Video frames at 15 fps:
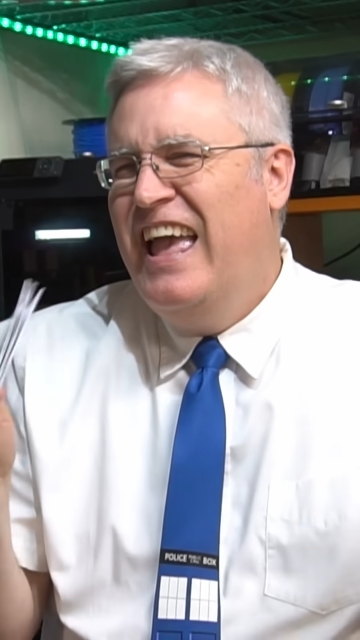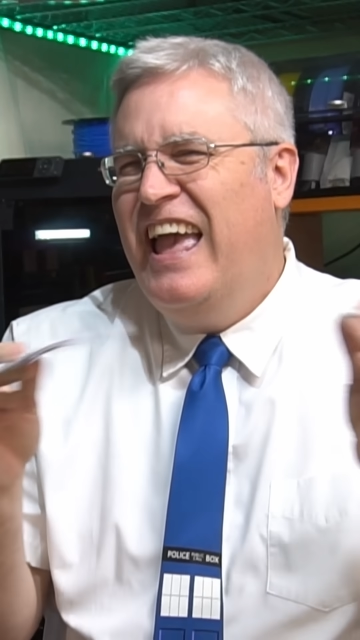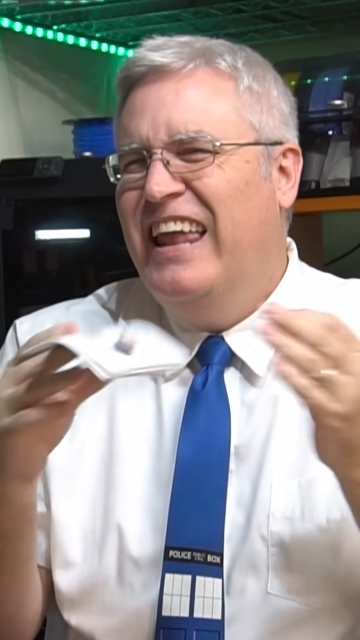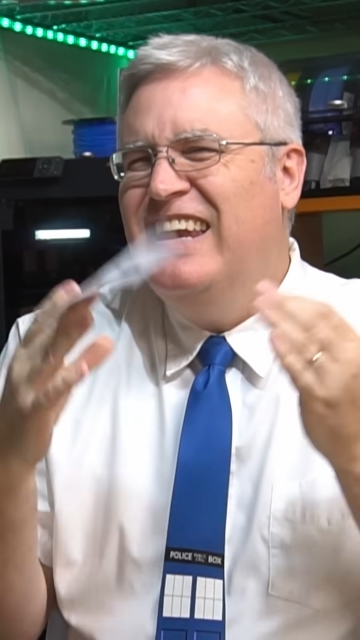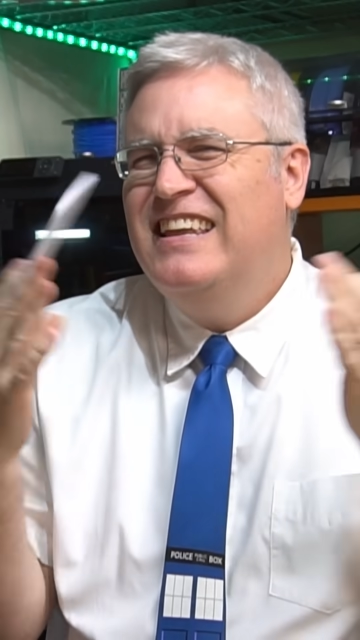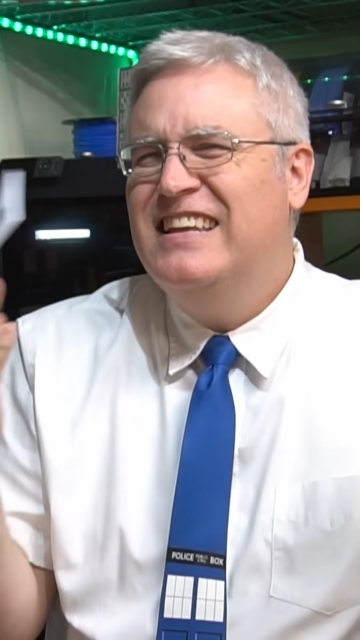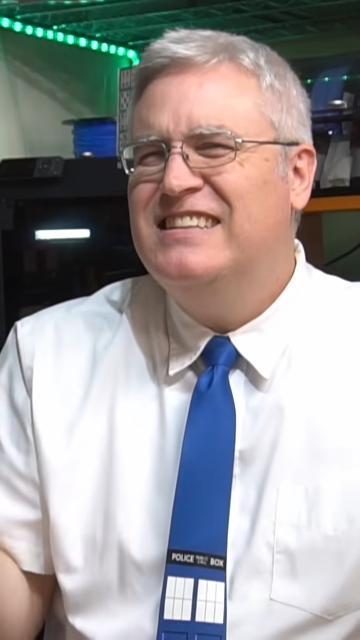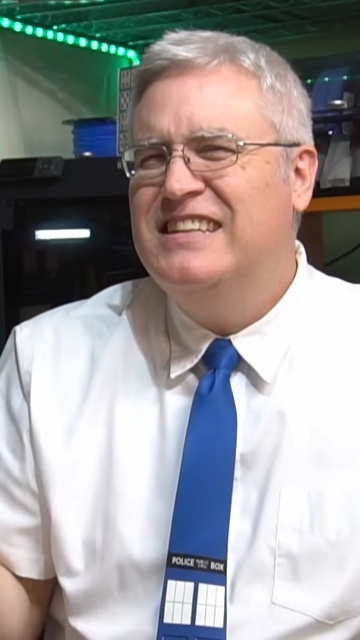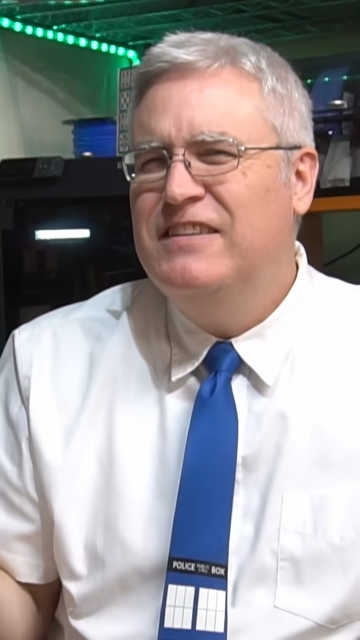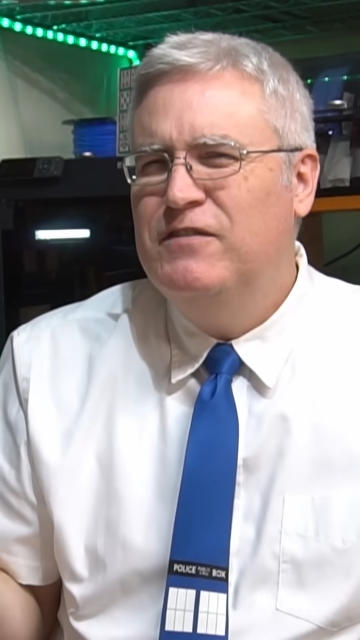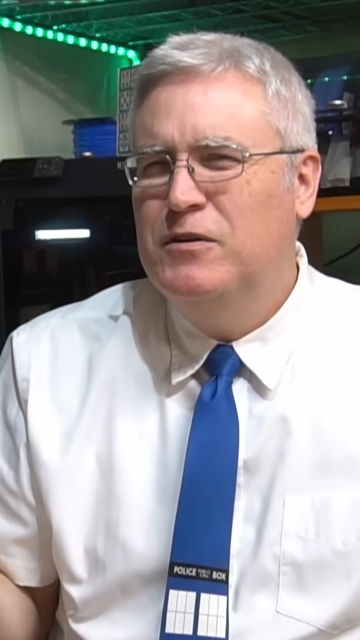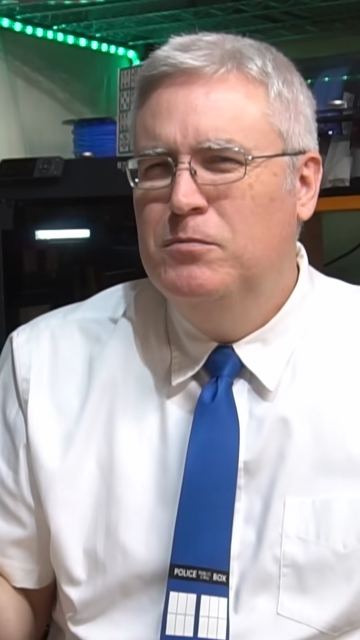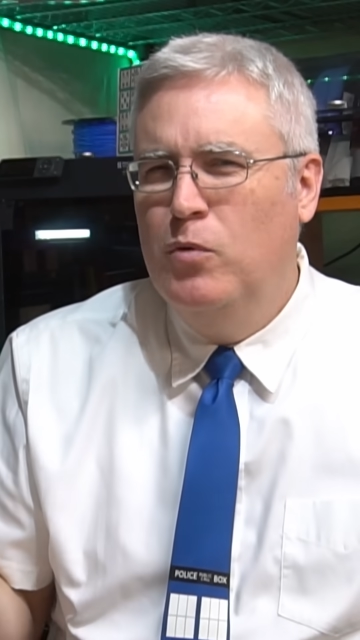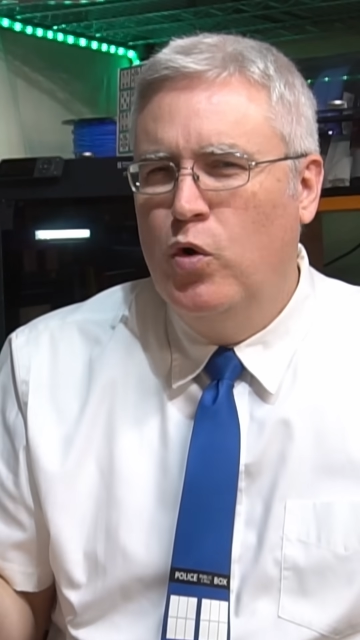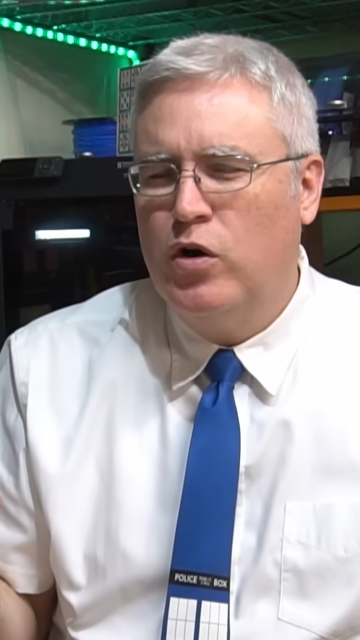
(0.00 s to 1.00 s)
And it gets
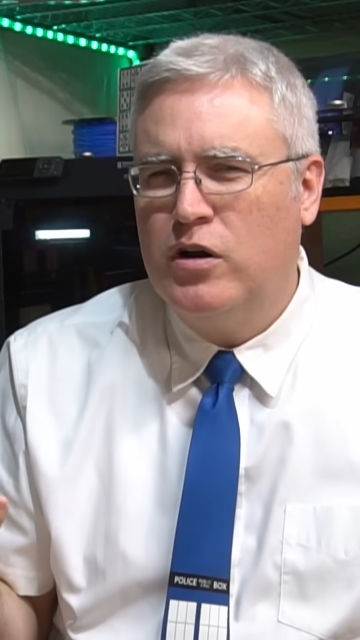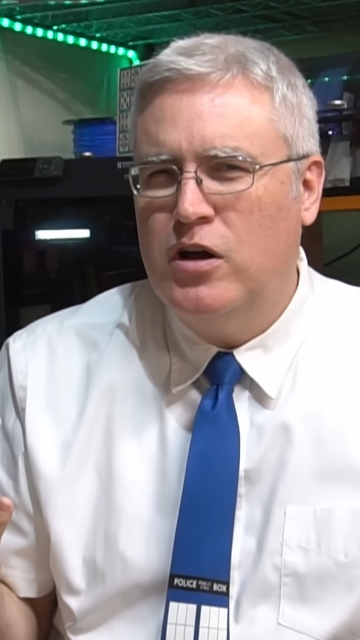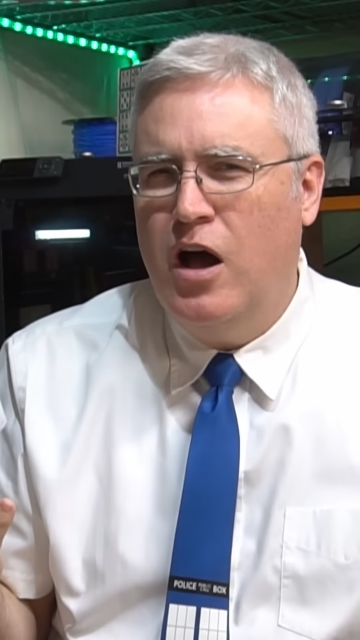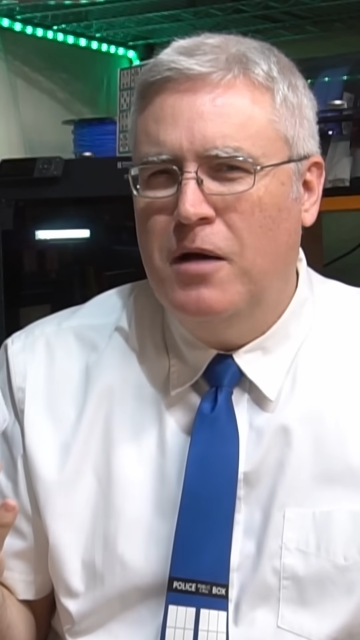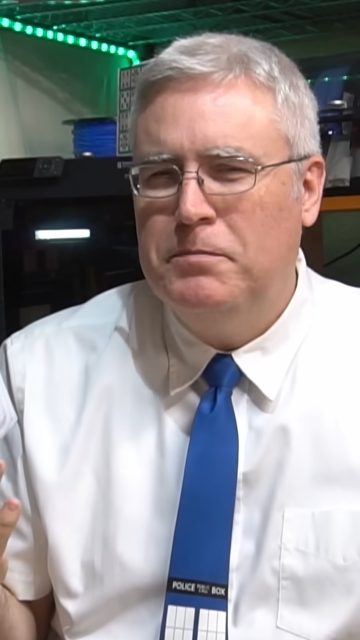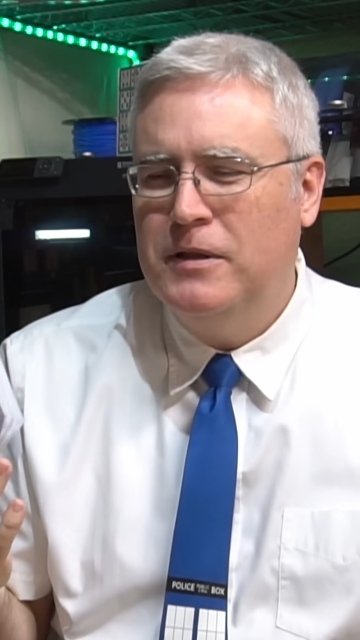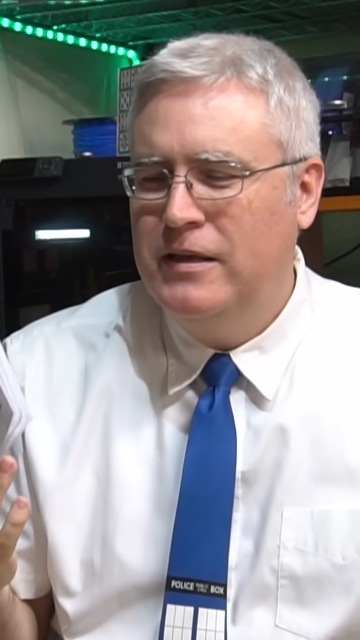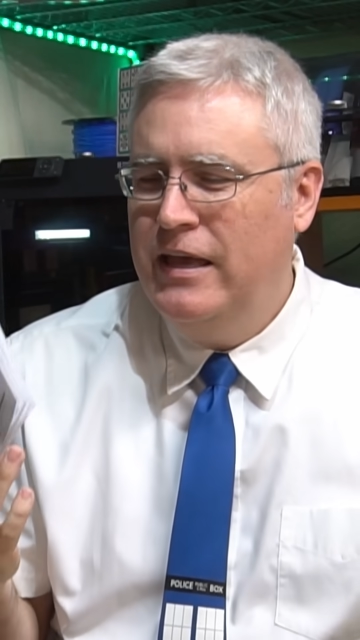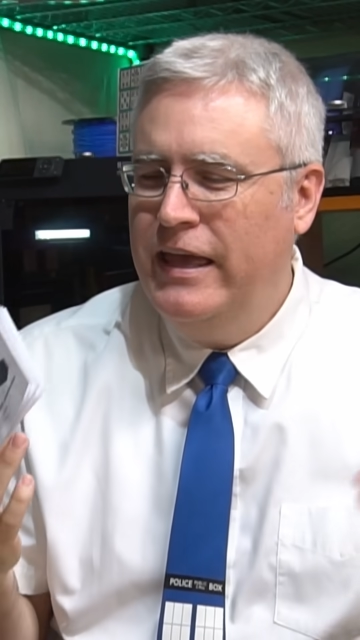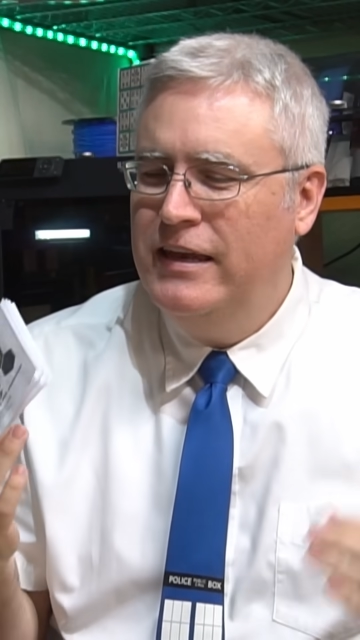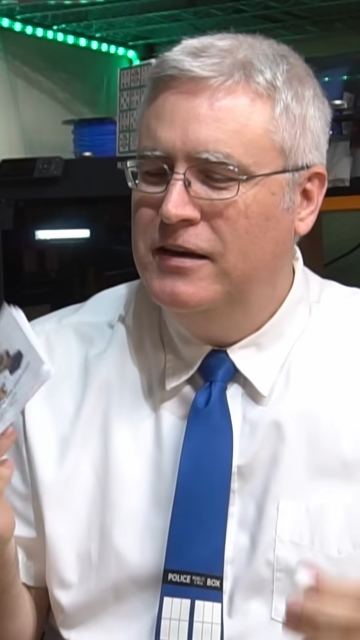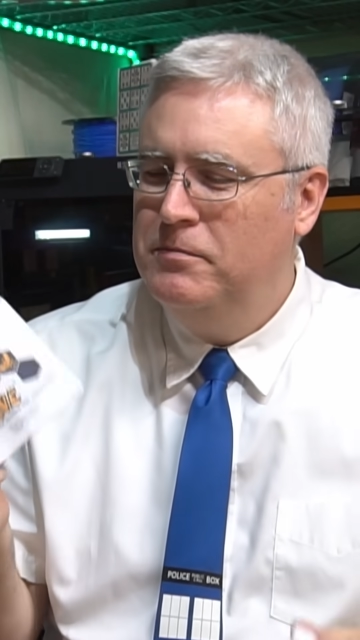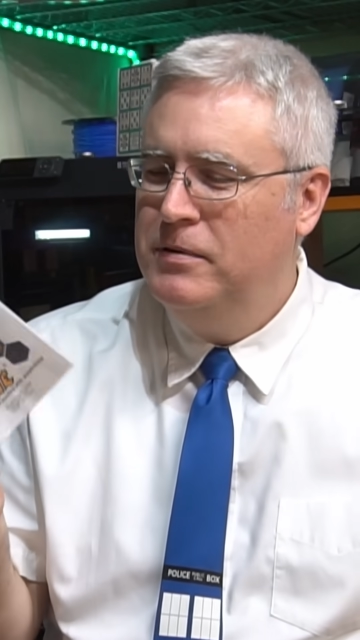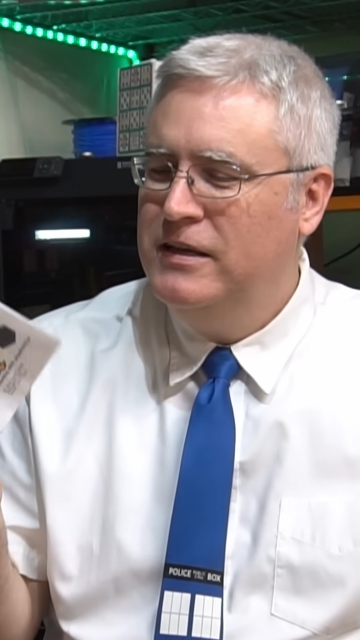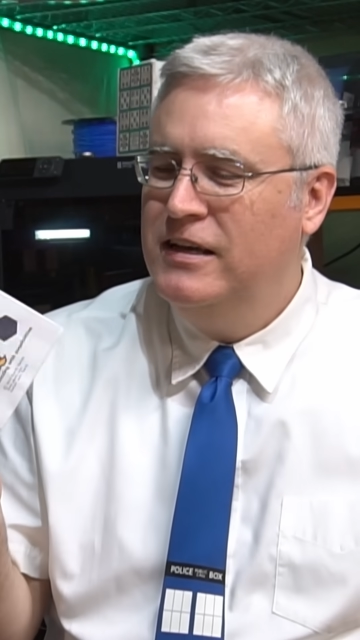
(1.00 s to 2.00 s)
even more complicated